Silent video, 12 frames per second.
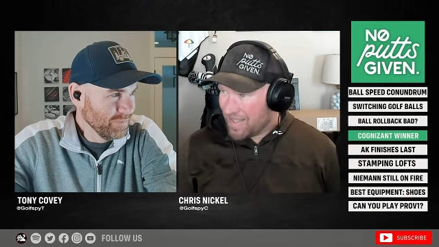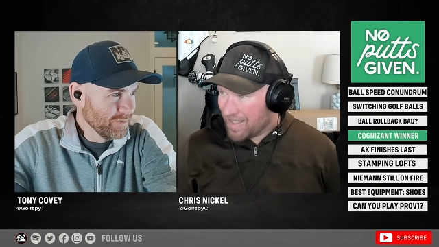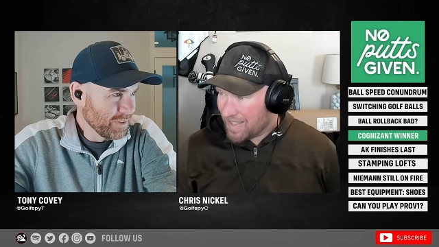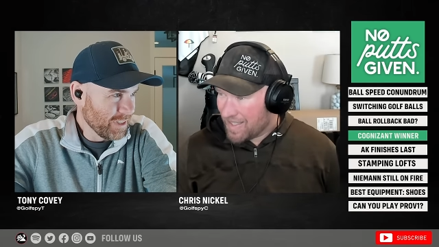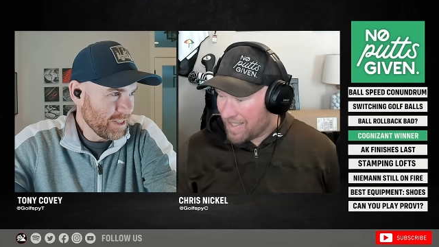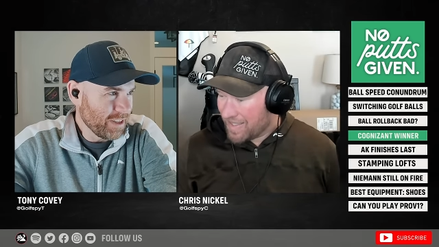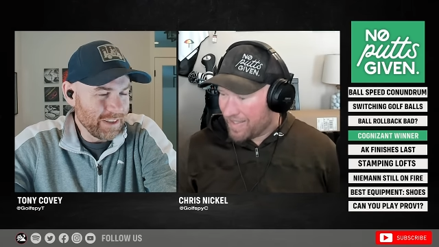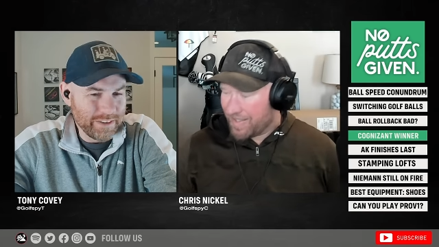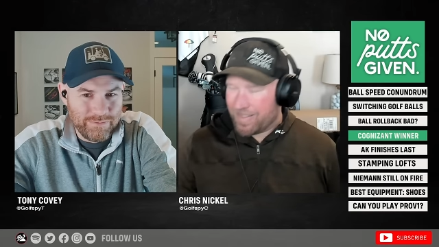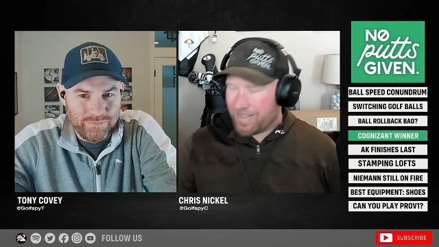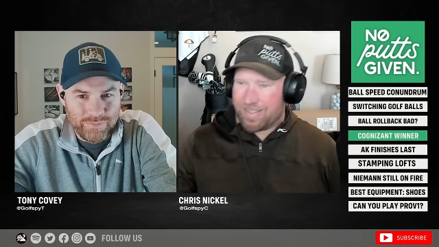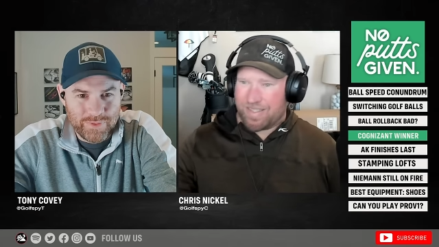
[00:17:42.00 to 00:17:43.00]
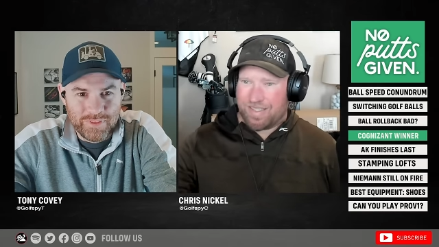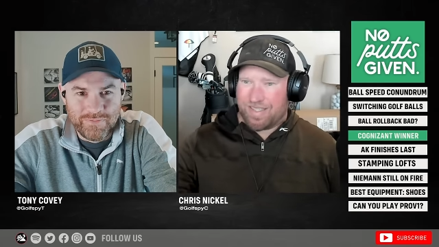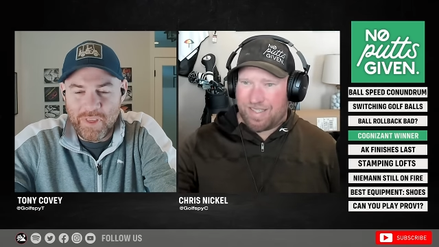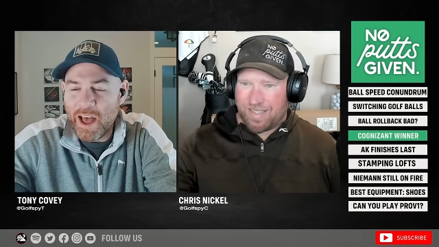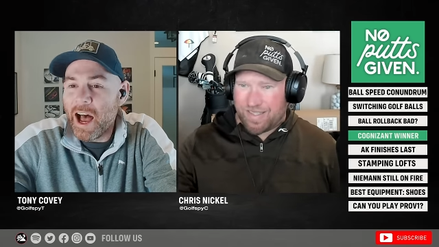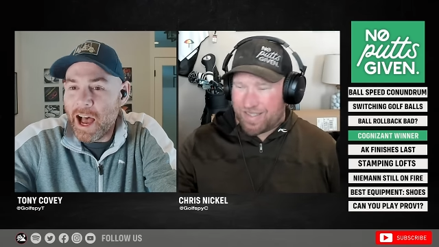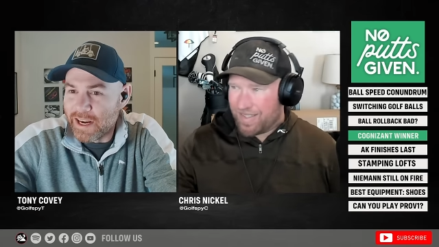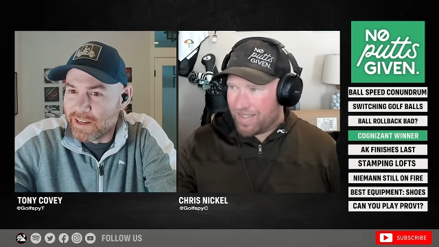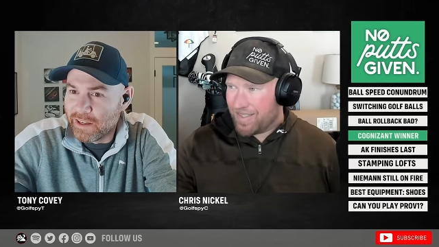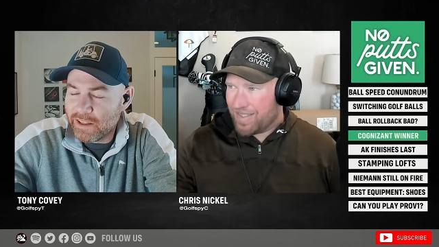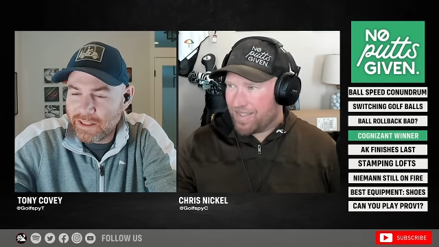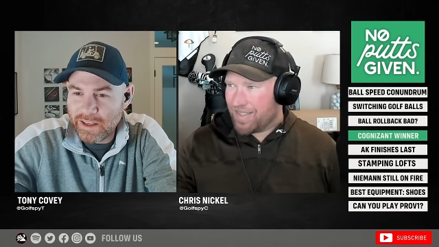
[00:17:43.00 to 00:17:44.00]
Speaker 1: this is the Honda.
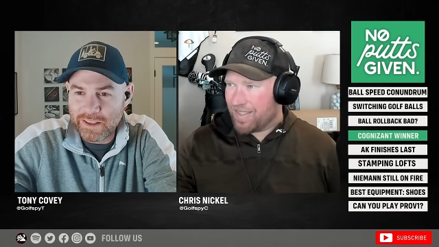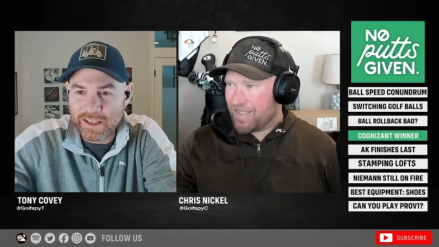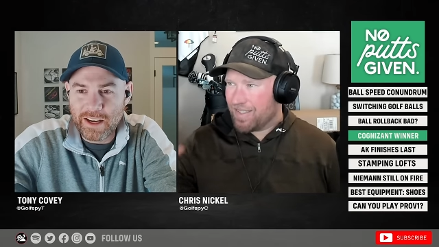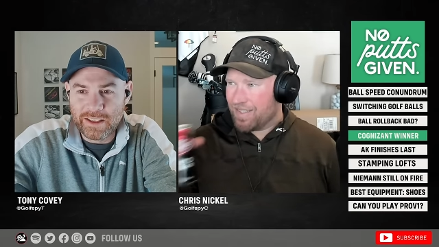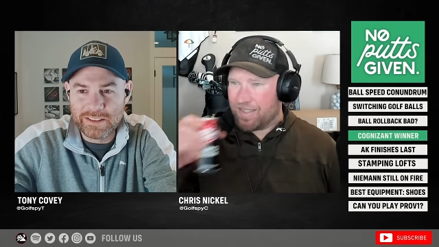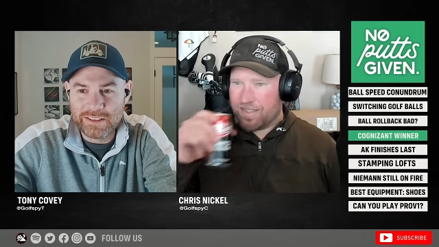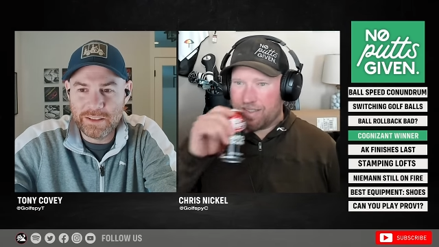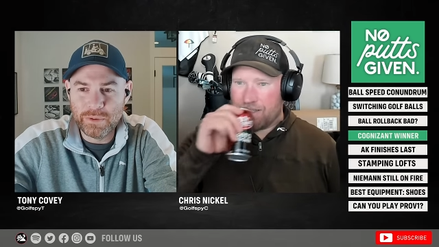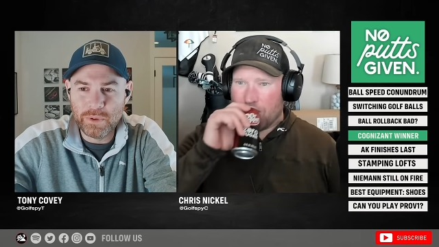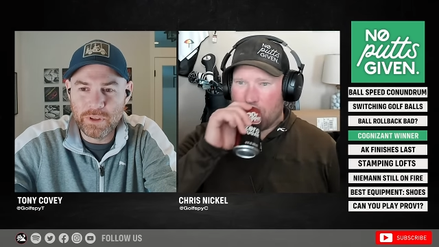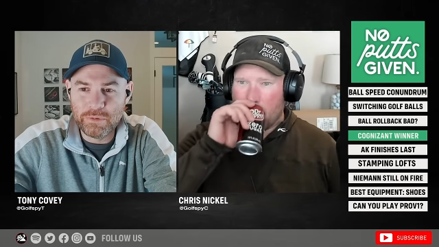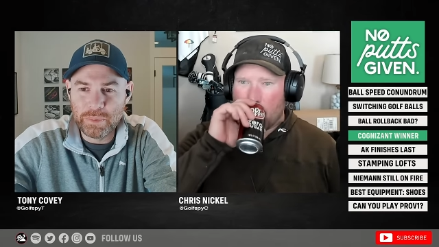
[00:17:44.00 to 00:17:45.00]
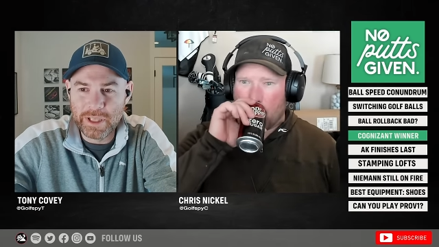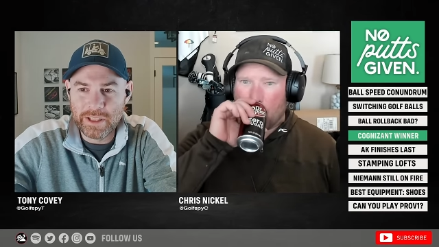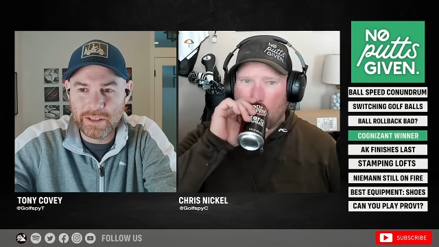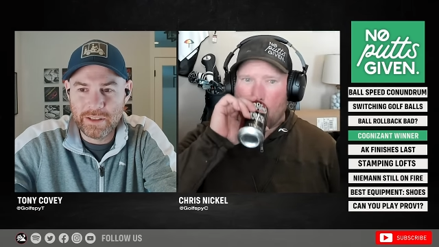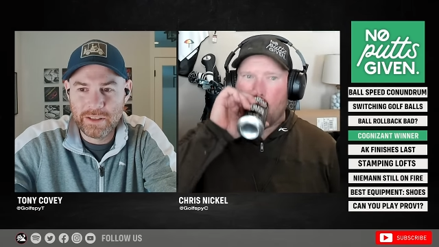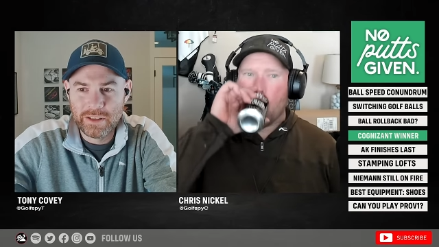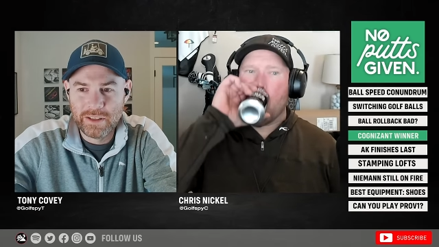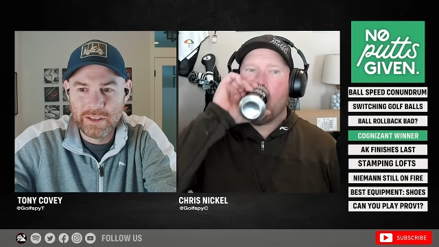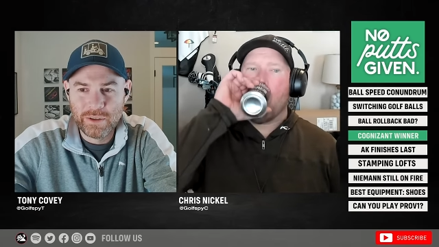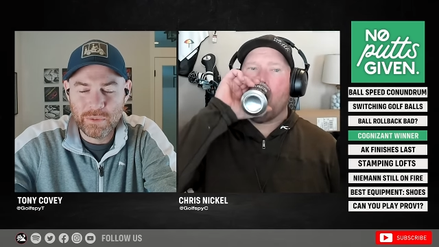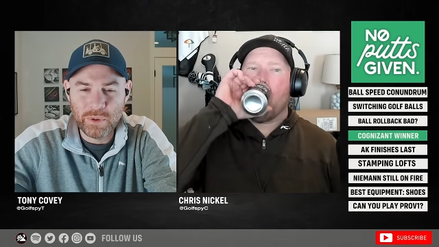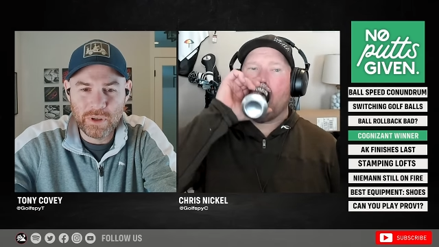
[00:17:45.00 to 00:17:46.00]
Now the Cognizant would have been
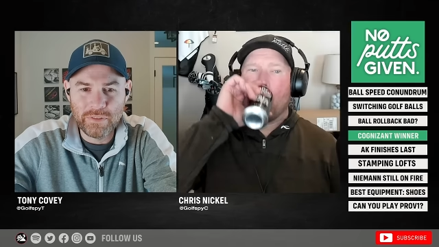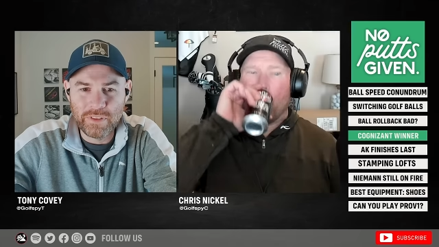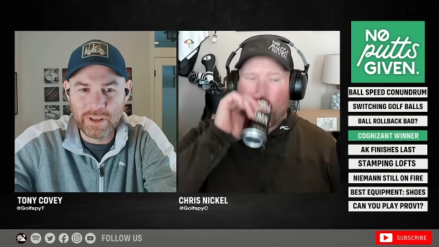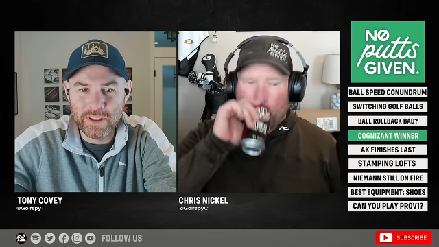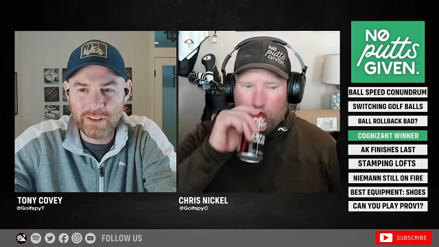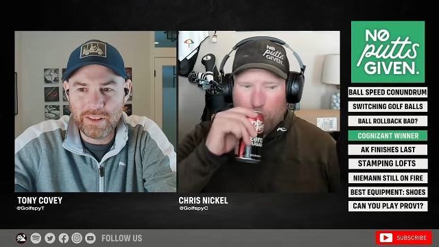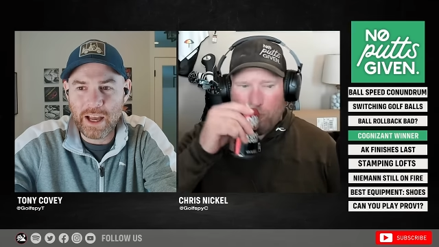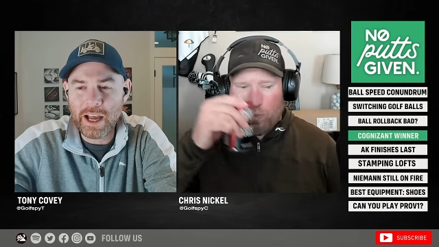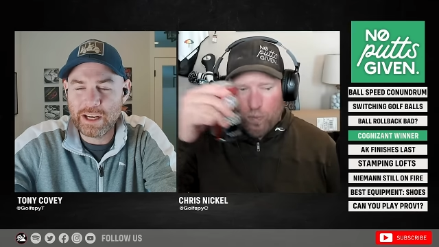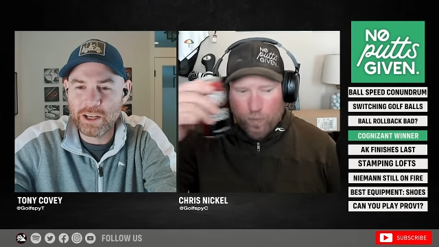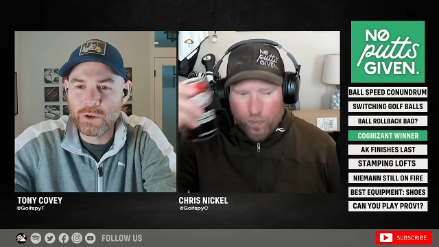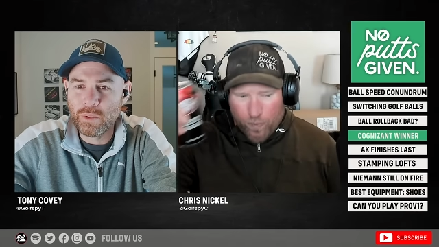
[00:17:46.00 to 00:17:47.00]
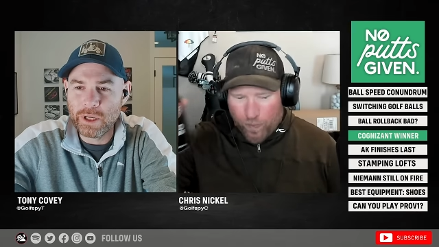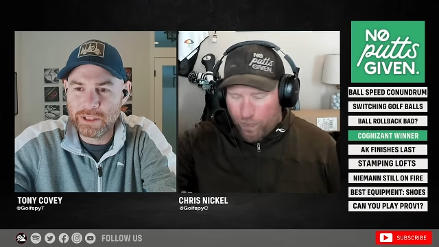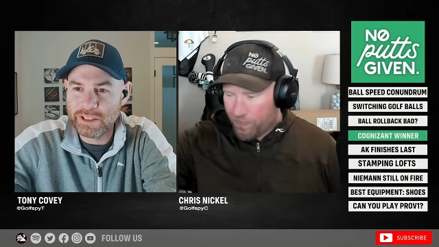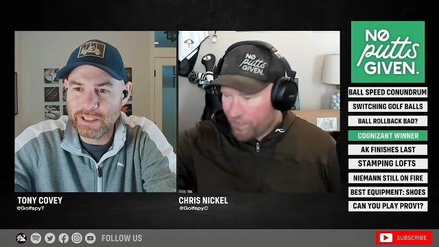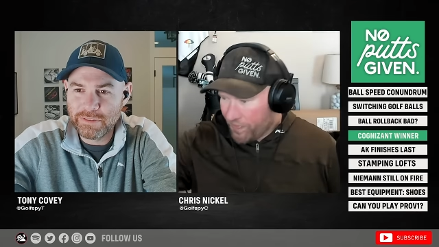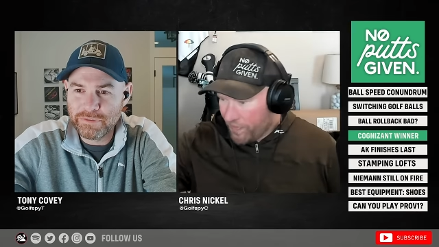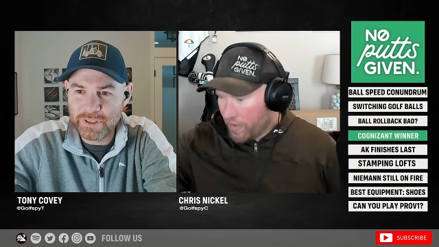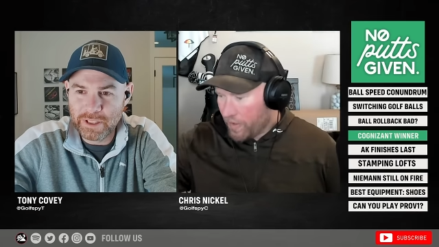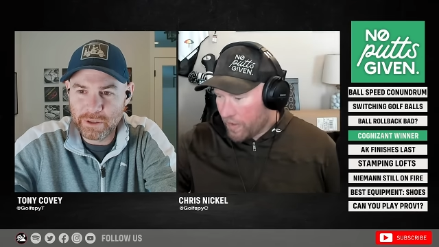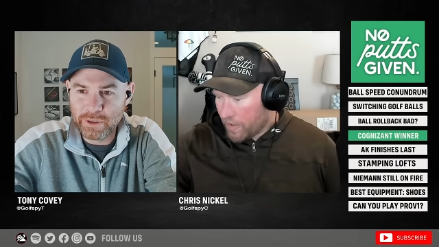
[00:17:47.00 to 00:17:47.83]
one of the the higher quality filler